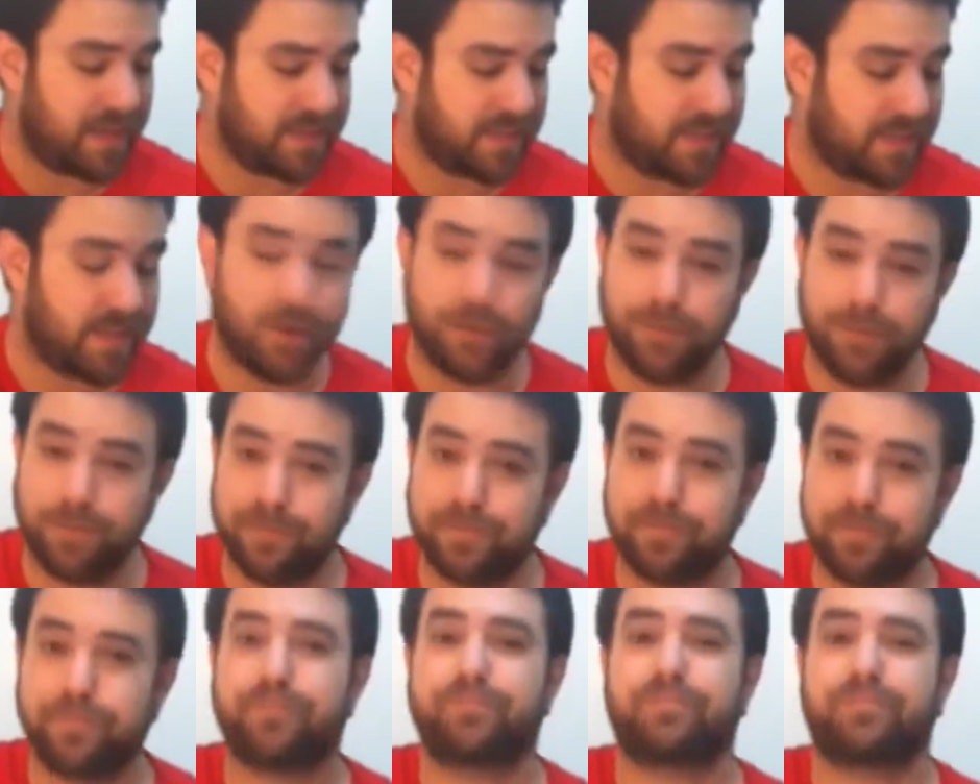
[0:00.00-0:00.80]

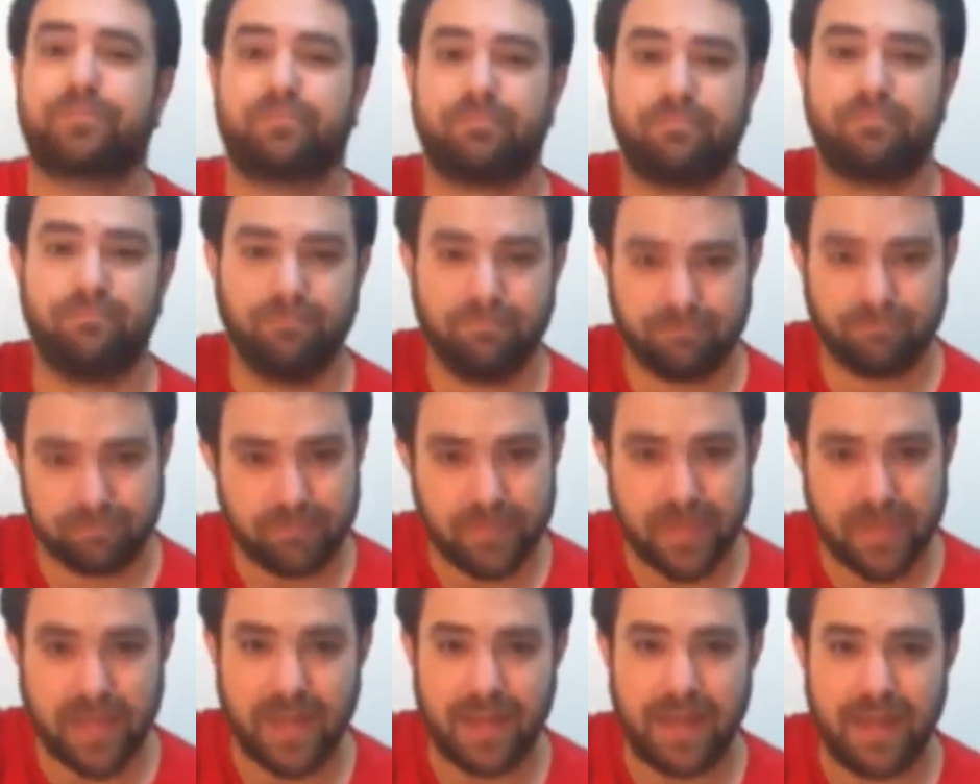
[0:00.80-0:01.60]
So
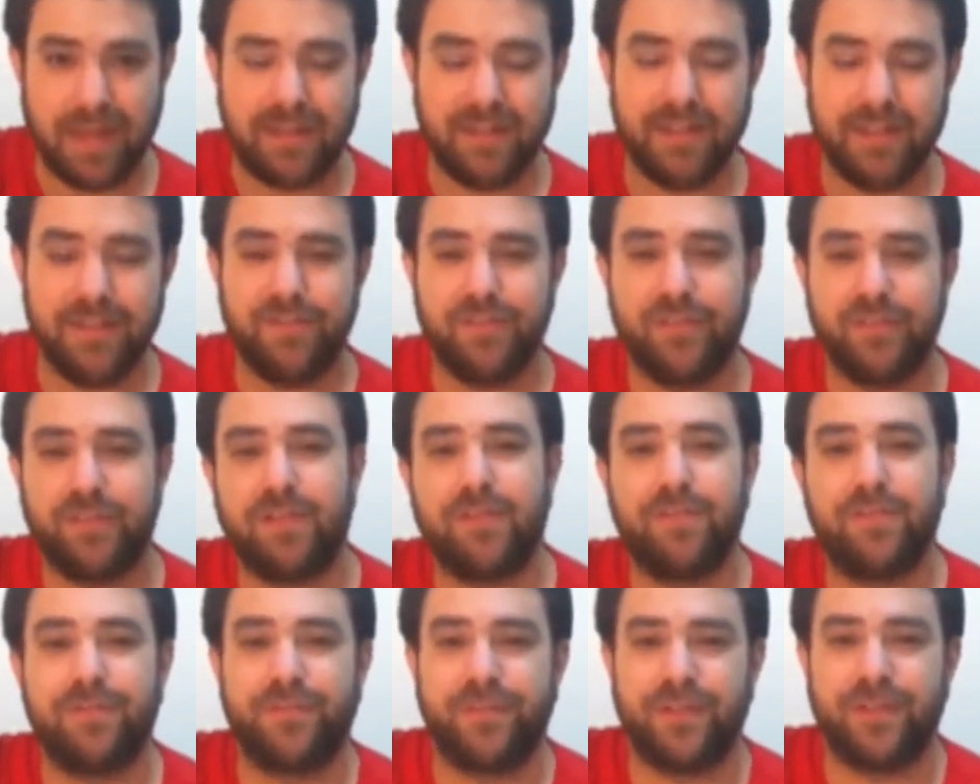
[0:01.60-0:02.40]
I'll leave you
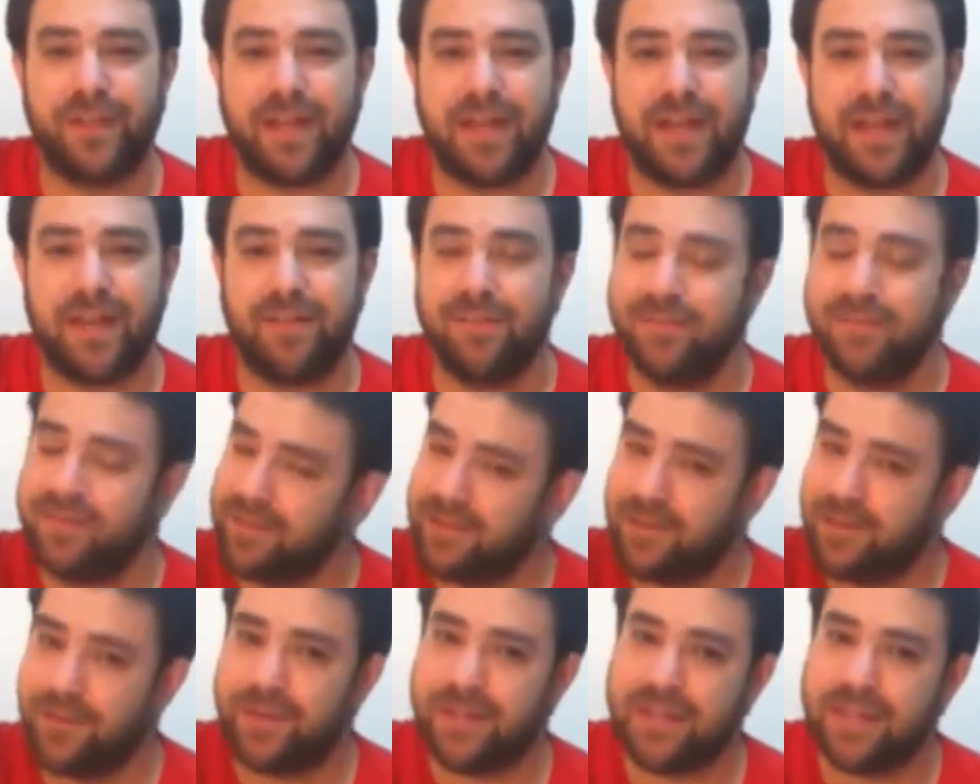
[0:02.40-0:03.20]
alone for now.
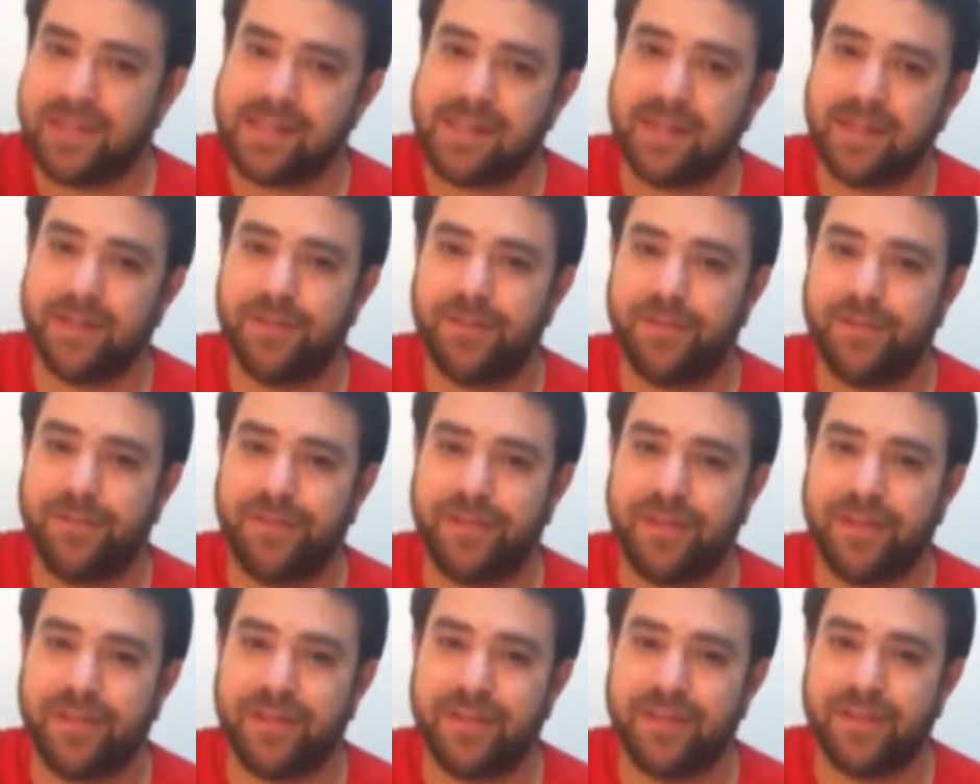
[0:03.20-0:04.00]
Go get this under your
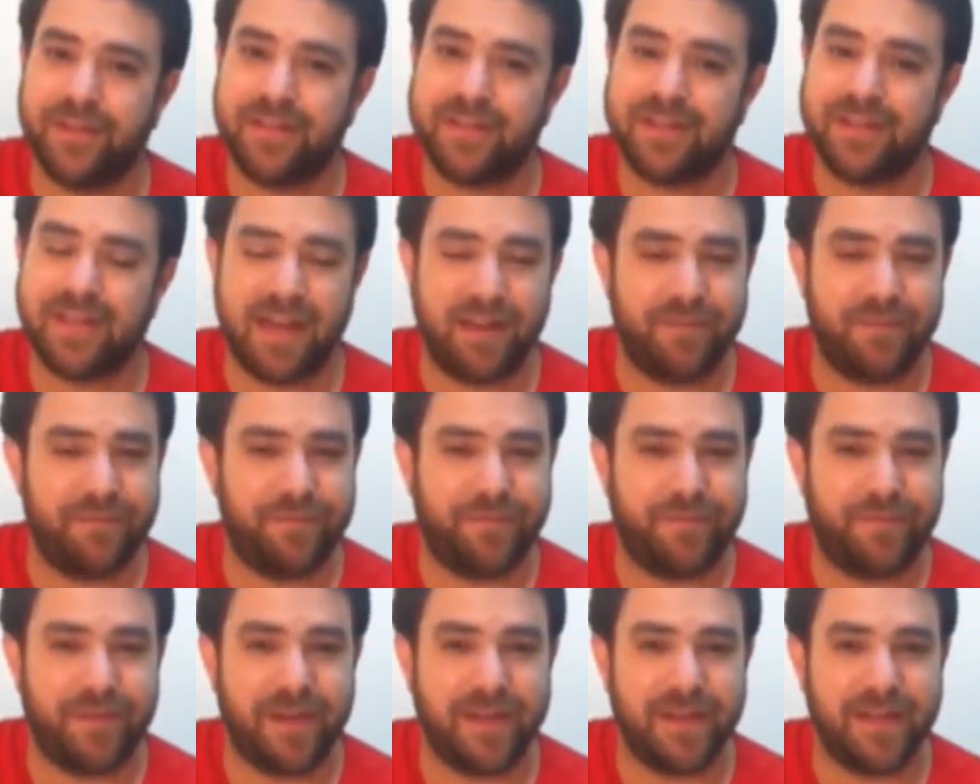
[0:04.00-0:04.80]
fingers,
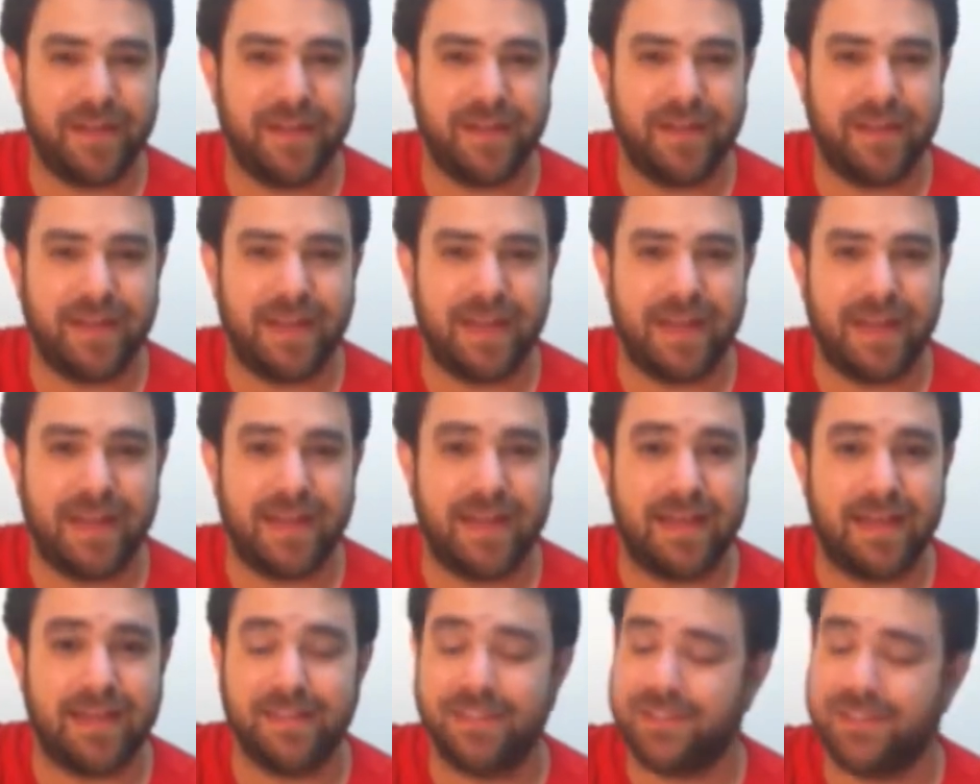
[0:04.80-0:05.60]
have fun,
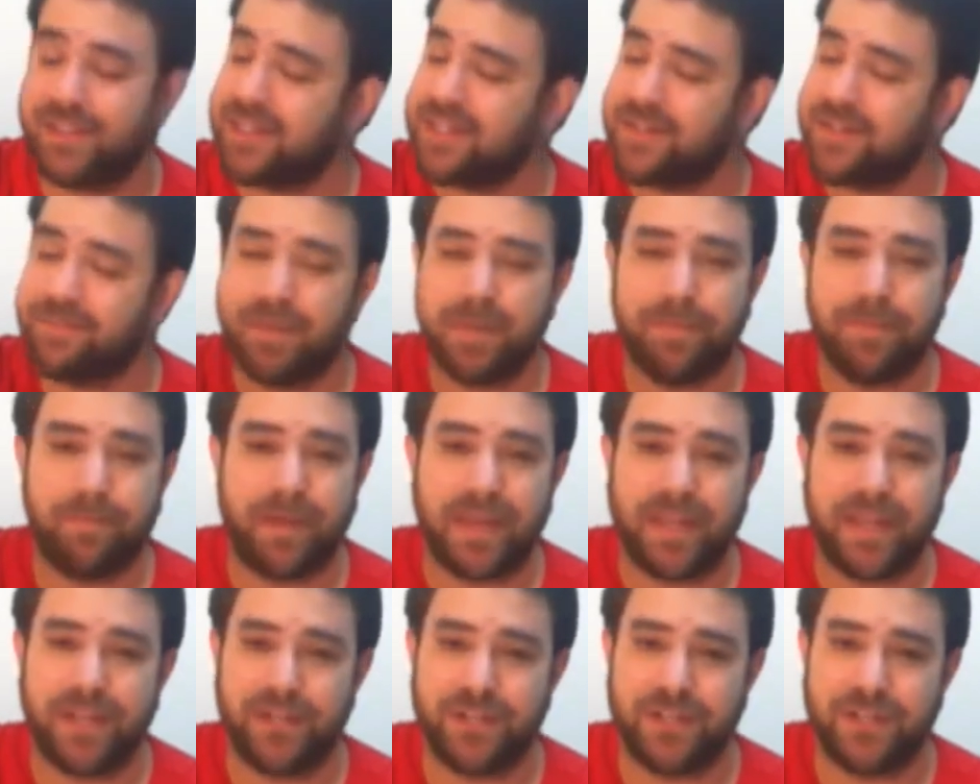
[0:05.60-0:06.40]
and just be
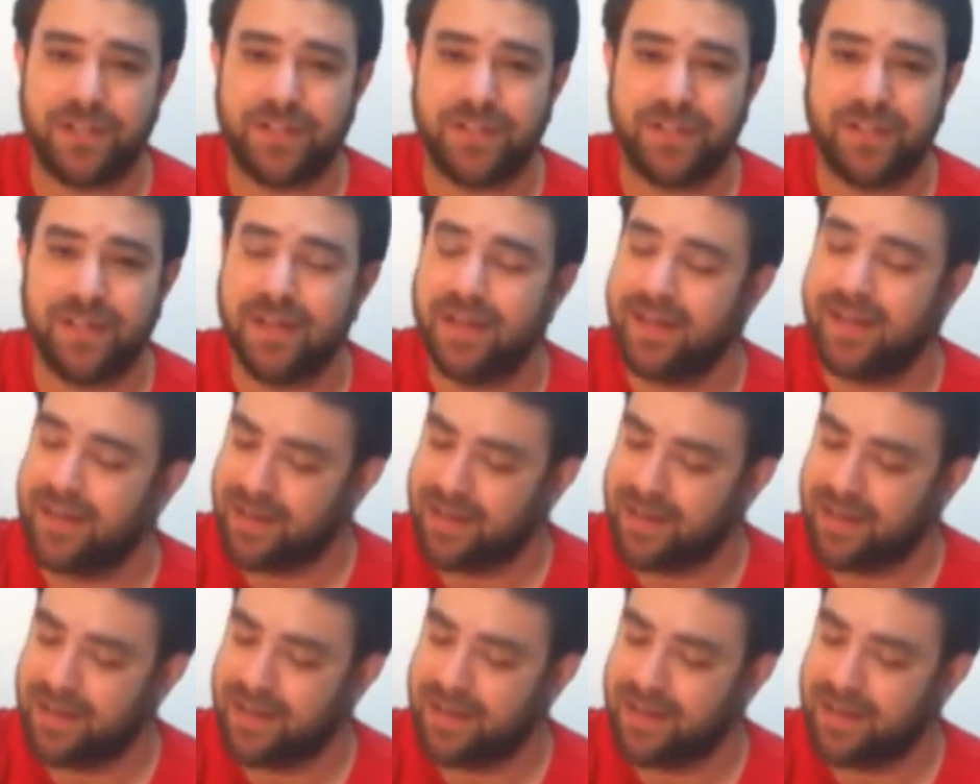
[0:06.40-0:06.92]
patient.